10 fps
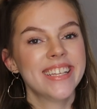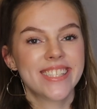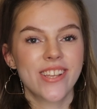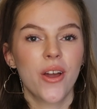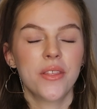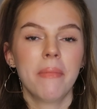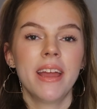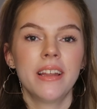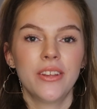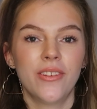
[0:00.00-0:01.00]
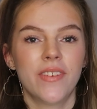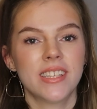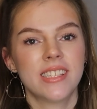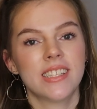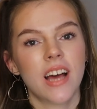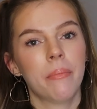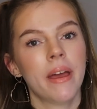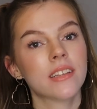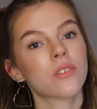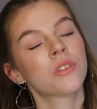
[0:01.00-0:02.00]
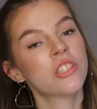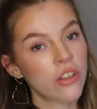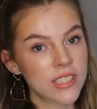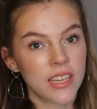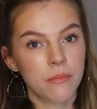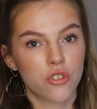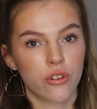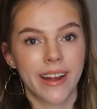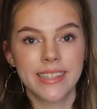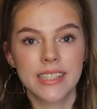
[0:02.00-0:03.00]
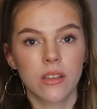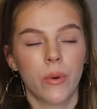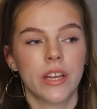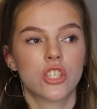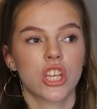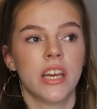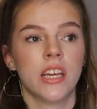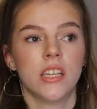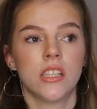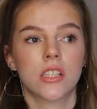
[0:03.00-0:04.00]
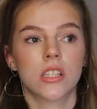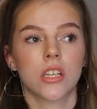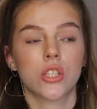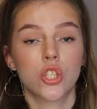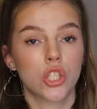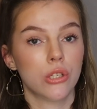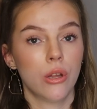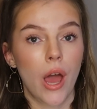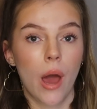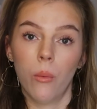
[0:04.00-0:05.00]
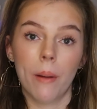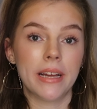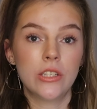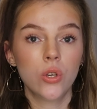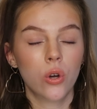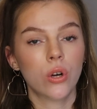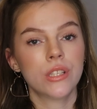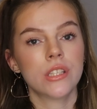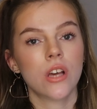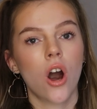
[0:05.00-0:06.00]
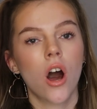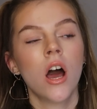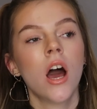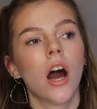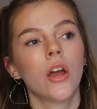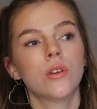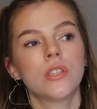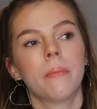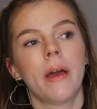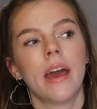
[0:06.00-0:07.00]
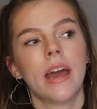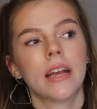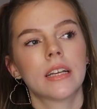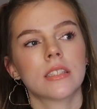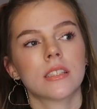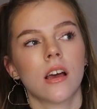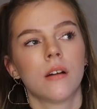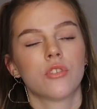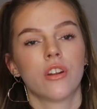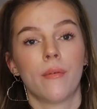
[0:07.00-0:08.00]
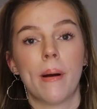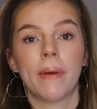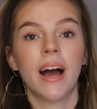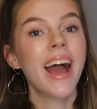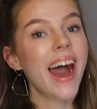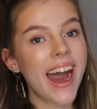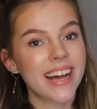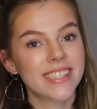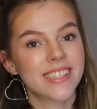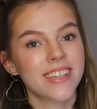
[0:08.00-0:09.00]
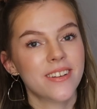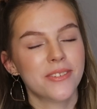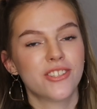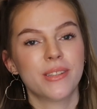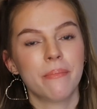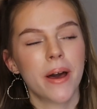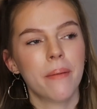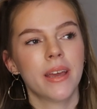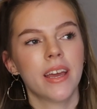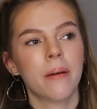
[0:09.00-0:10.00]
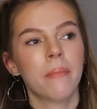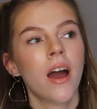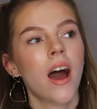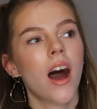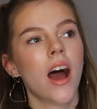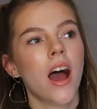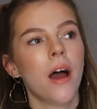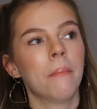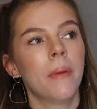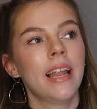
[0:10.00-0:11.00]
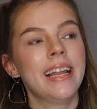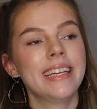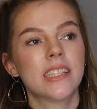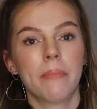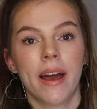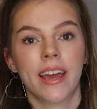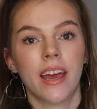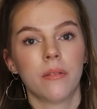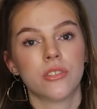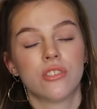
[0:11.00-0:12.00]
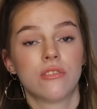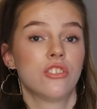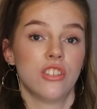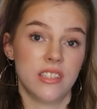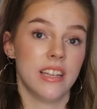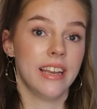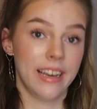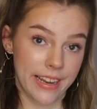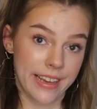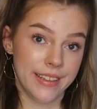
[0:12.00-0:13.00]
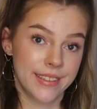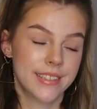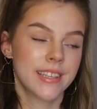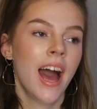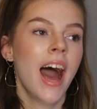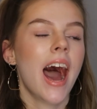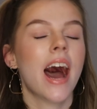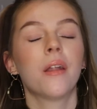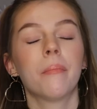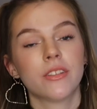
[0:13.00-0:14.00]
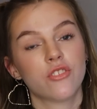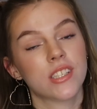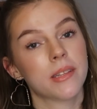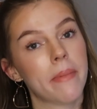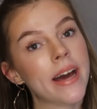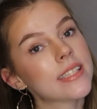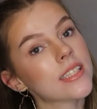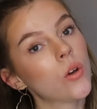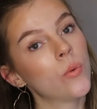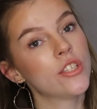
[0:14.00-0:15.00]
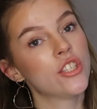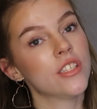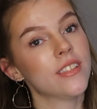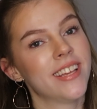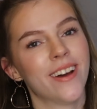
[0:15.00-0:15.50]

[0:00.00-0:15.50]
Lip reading: So the main universities I picked was Nottingham Trent, which is where my 2 courses are. I also picked, I'm trying to remember, Aston, which is in Birmingham, Leeds Beckett, which is in Leeds, and Manchester Met, which is